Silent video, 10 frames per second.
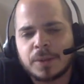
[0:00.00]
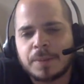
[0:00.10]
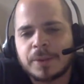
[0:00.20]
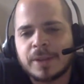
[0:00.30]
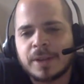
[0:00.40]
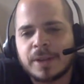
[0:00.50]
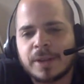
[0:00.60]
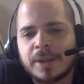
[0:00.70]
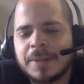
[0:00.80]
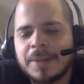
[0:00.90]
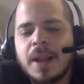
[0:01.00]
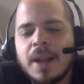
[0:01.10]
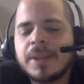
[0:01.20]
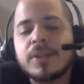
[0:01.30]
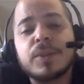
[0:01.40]
Twelve percent on Rotten Tomatoes,
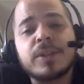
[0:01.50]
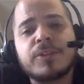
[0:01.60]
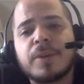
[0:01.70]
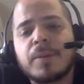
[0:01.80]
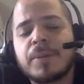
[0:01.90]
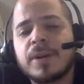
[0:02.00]
but this was a troubled